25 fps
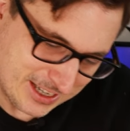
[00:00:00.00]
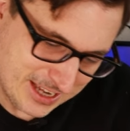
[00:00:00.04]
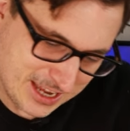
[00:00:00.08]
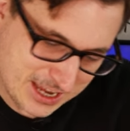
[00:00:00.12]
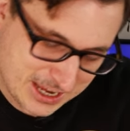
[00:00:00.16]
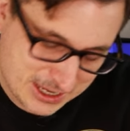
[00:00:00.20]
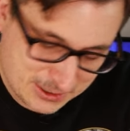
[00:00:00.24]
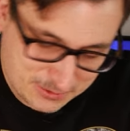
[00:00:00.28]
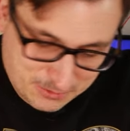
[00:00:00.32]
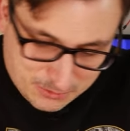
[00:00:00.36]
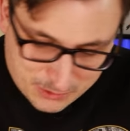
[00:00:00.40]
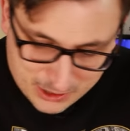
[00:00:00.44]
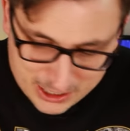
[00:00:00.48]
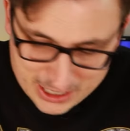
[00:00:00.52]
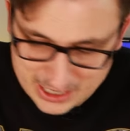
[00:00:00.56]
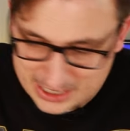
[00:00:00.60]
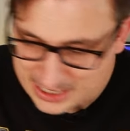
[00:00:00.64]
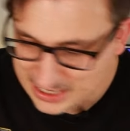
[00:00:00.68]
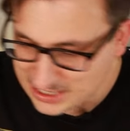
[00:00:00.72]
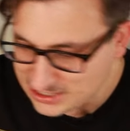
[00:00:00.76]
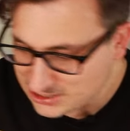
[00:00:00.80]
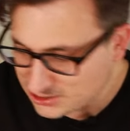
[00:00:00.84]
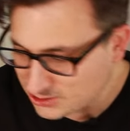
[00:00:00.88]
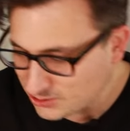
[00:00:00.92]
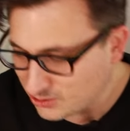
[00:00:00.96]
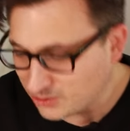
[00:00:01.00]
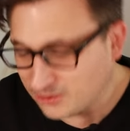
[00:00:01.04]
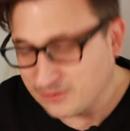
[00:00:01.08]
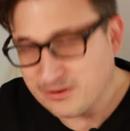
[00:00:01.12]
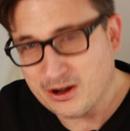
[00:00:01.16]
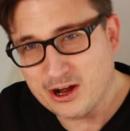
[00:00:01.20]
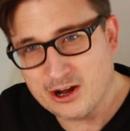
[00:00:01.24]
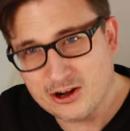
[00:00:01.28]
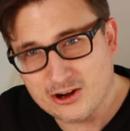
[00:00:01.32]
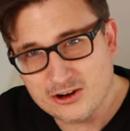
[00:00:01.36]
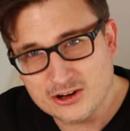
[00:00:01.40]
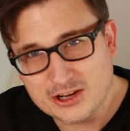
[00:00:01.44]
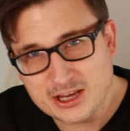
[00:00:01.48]
is really sort
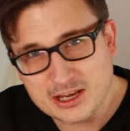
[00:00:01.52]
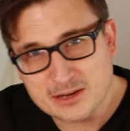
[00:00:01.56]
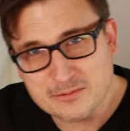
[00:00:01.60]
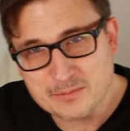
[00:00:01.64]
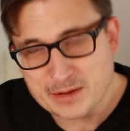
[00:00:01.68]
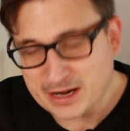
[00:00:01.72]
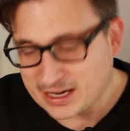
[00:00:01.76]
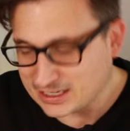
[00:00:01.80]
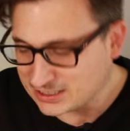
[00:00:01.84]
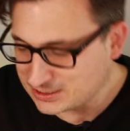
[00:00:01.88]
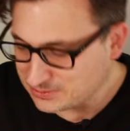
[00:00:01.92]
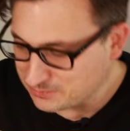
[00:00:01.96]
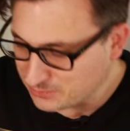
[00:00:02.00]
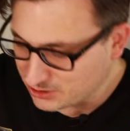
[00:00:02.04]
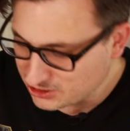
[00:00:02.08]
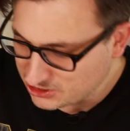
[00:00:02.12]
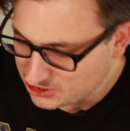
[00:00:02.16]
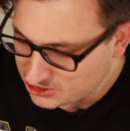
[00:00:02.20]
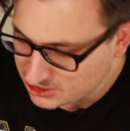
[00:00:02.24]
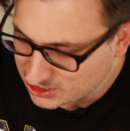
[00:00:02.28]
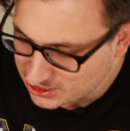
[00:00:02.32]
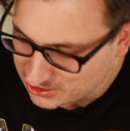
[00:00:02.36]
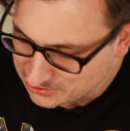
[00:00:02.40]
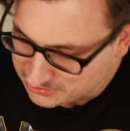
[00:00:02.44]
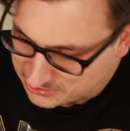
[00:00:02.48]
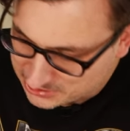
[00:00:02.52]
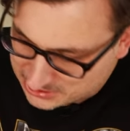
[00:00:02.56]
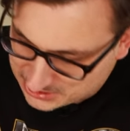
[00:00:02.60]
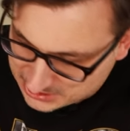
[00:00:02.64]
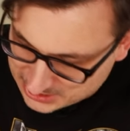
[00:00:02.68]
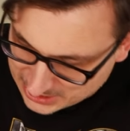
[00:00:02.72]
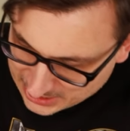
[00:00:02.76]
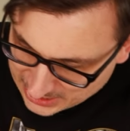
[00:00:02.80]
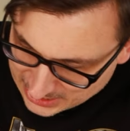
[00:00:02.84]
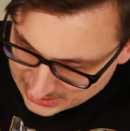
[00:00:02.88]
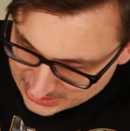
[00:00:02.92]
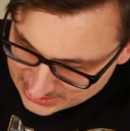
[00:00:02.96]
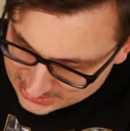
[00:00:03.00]
of harking back to my childhood
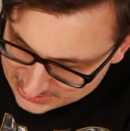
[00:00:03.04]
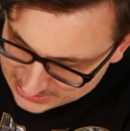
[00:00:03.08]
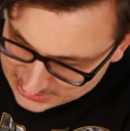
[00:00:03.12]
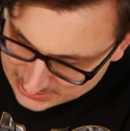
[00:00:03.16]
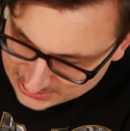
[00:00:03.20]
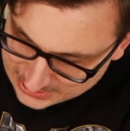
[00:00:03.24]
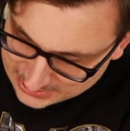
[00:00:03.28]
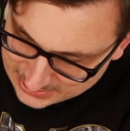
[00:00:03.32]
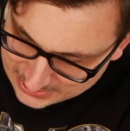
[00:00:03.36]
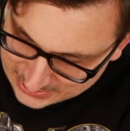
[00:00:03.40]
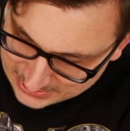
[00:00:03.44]
days.